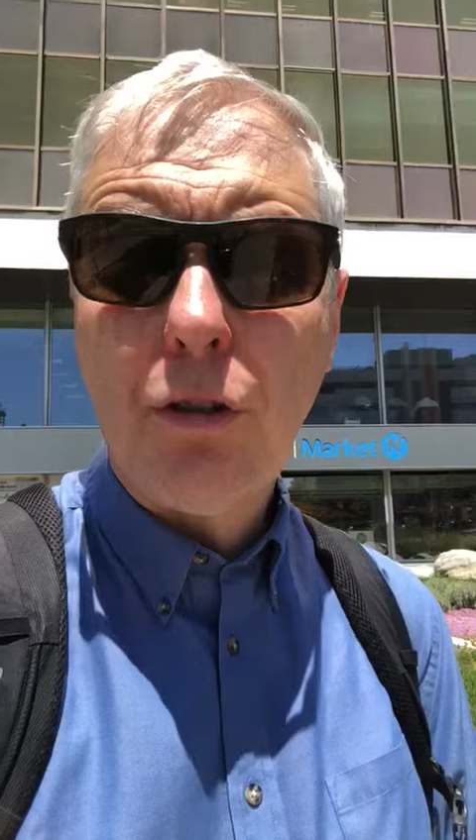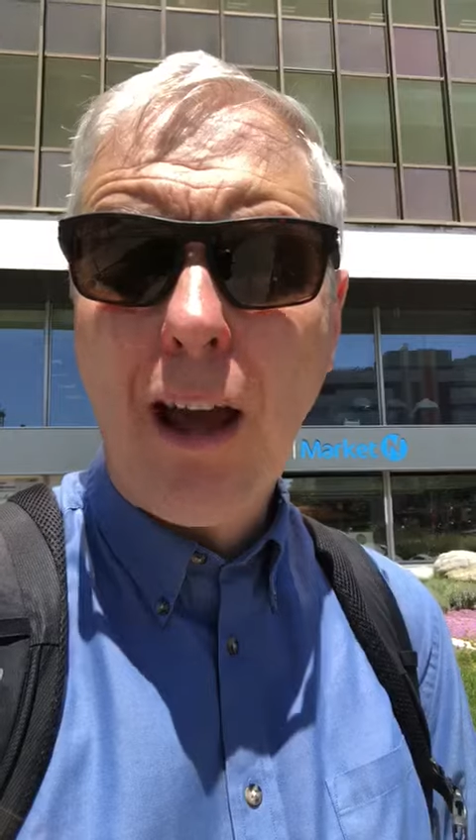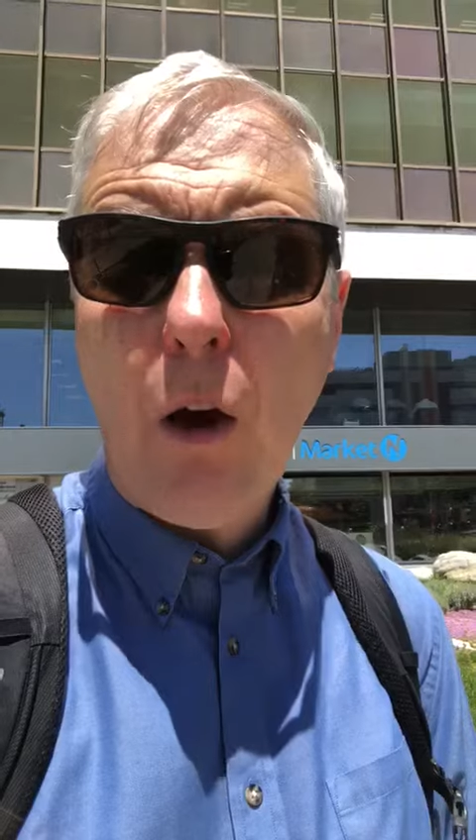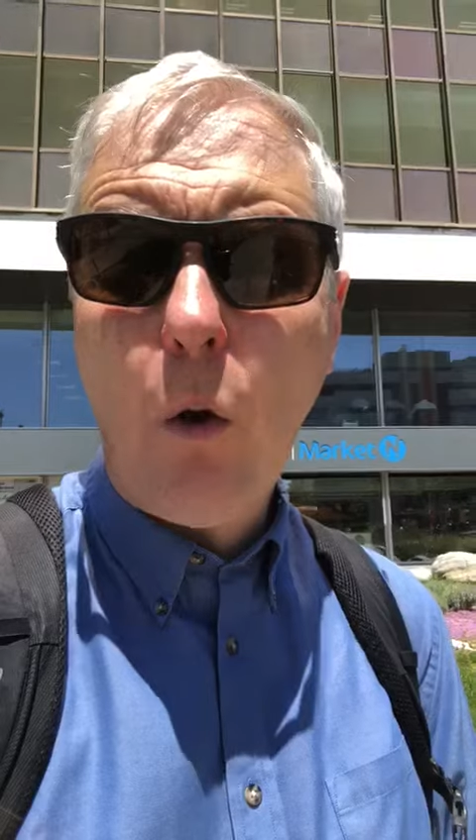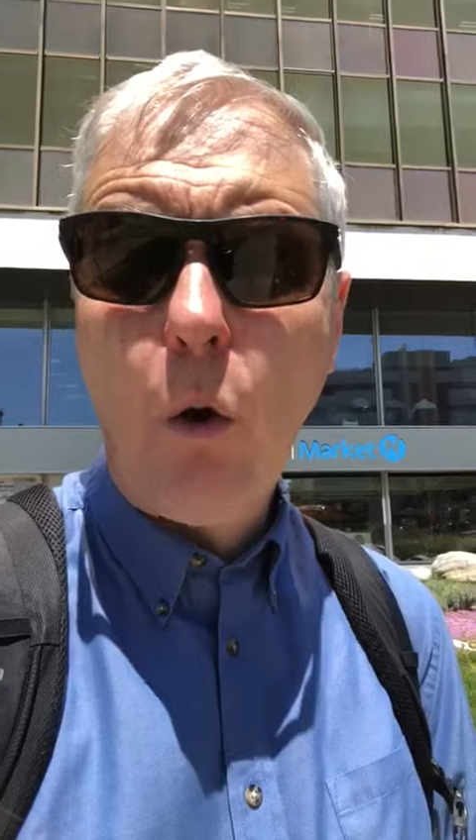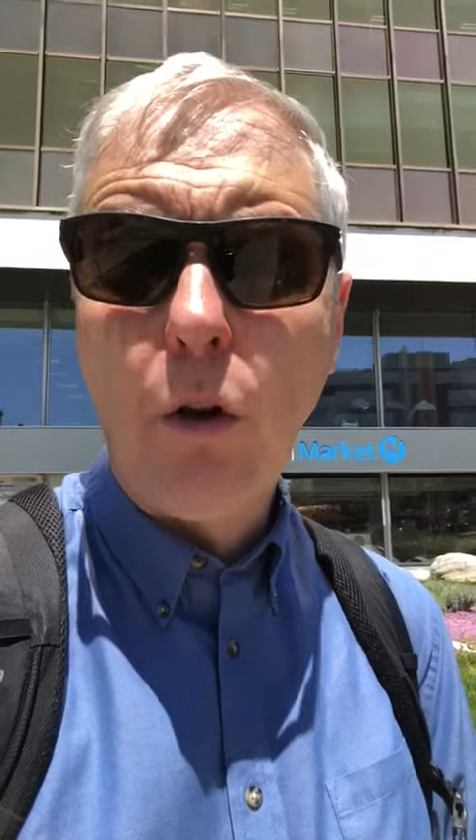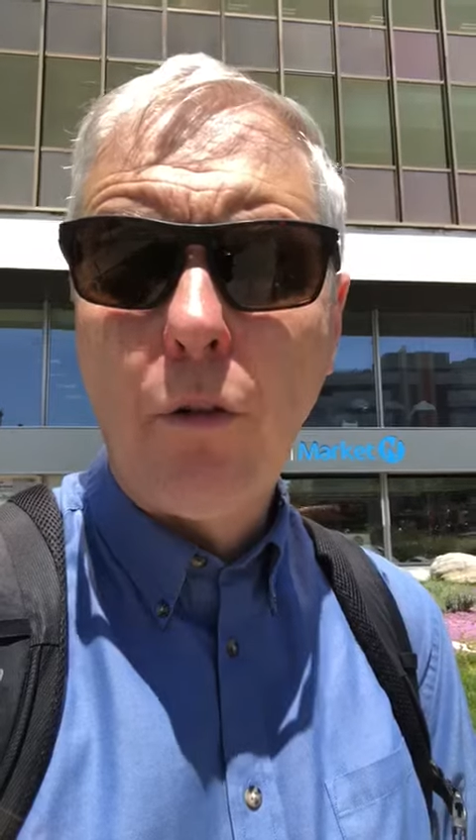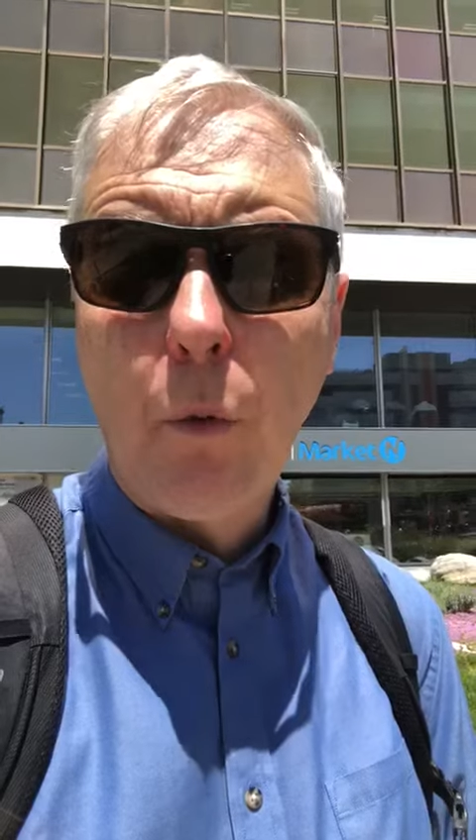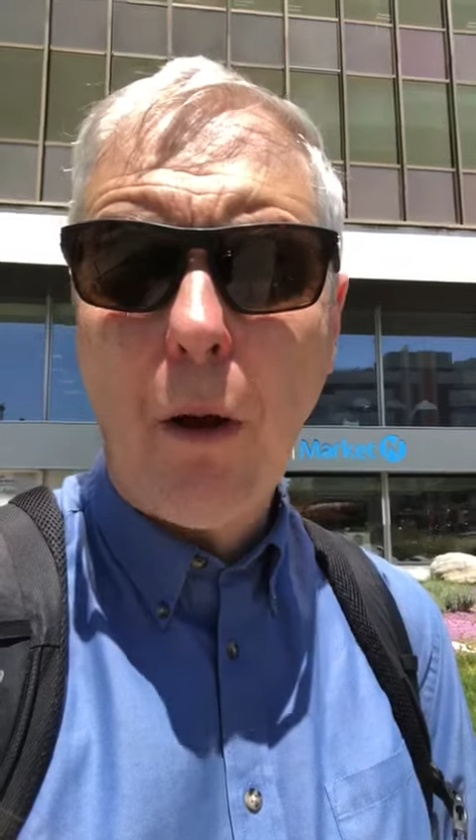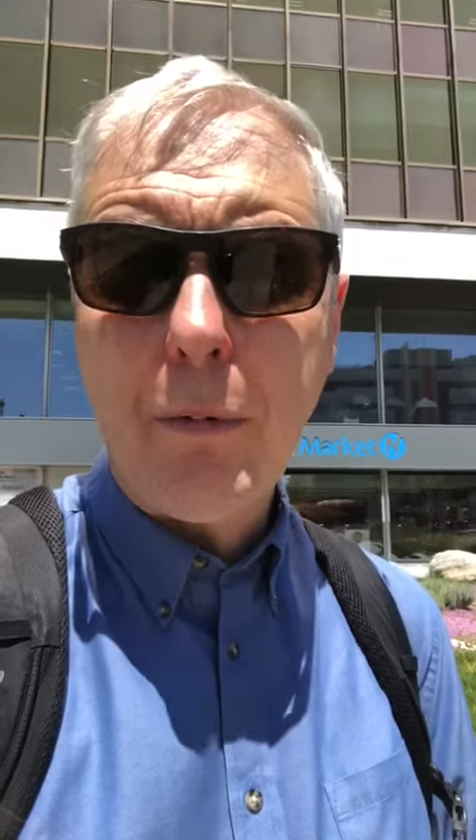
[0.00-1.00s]
you get all
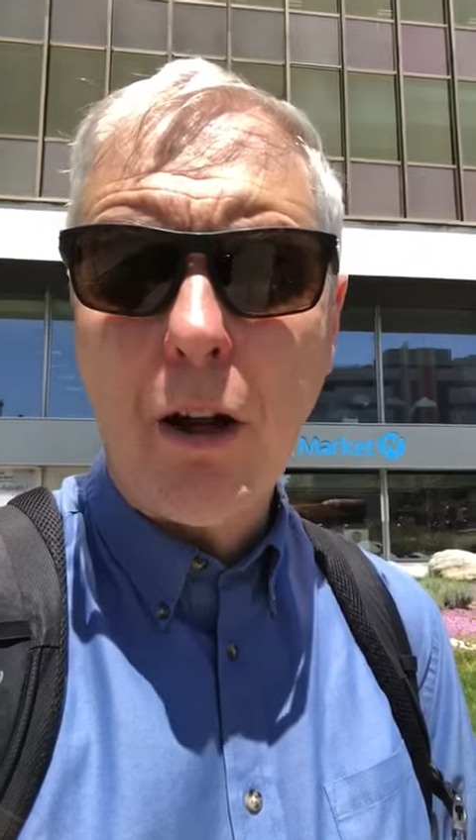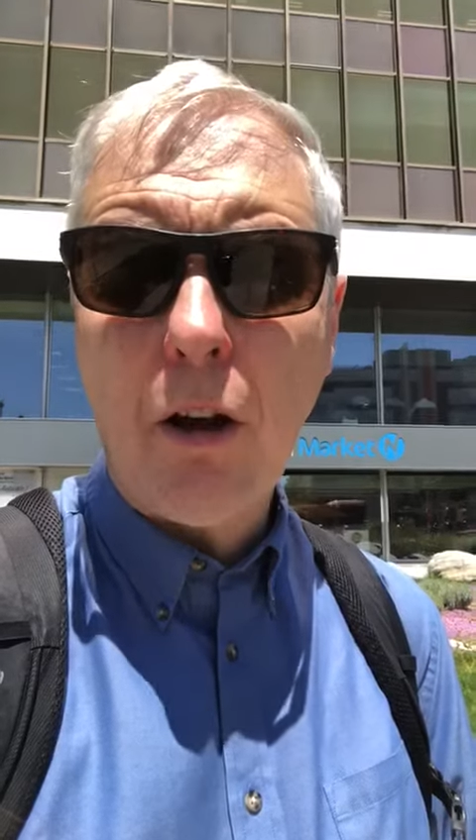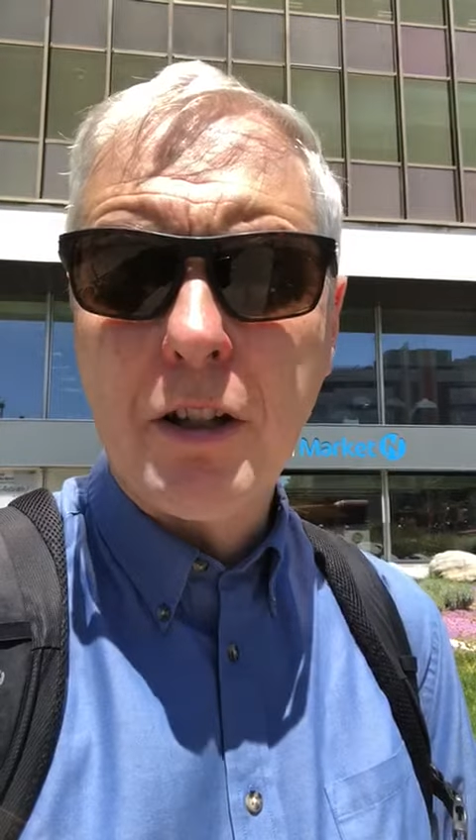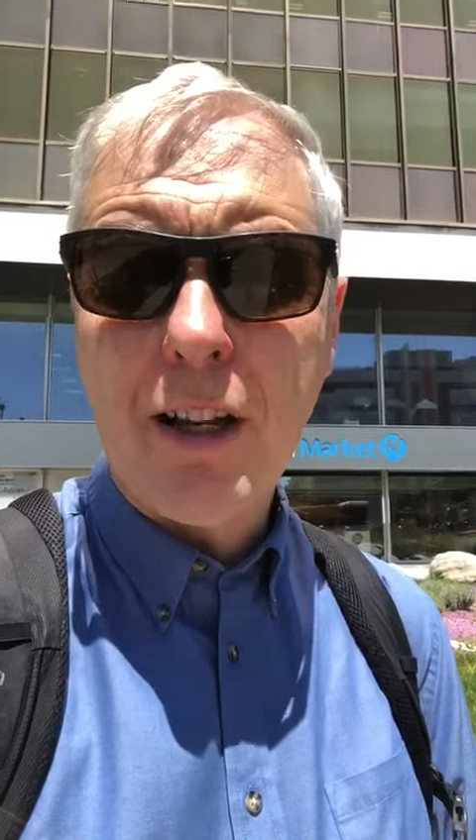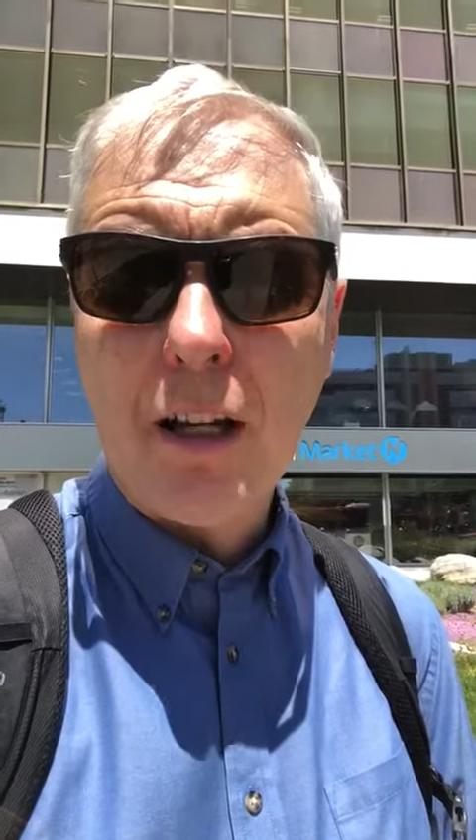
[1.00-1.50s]
of the webinars